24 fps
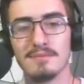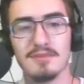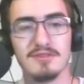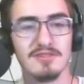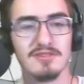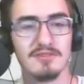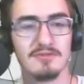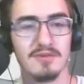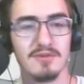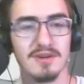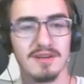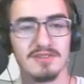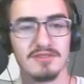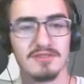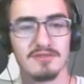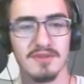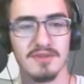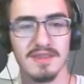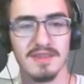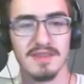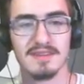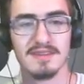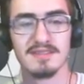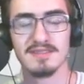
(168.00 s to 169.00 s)
using Wix to
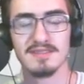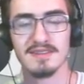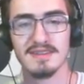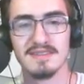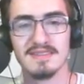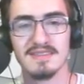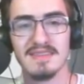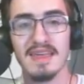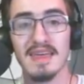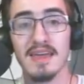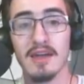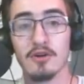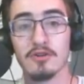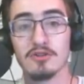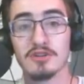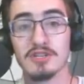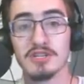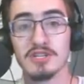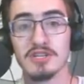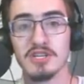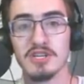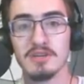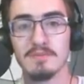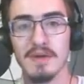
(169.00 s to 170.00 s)
run this because they are
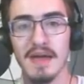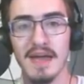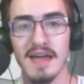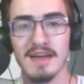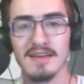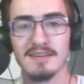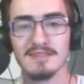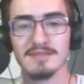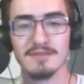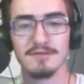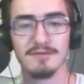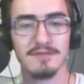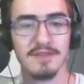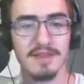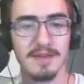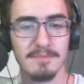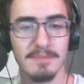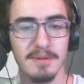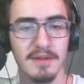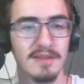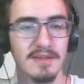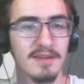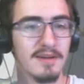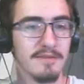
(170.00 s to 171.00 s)
cheap as
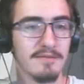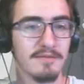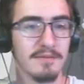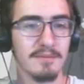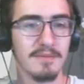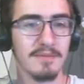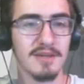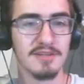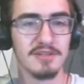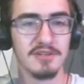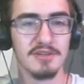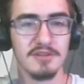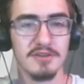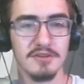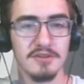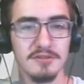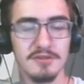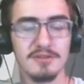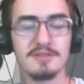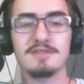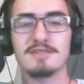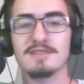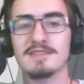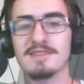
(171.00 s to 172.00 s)
flip for me to
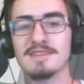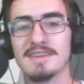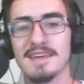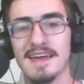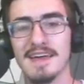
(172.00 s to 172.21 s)
use,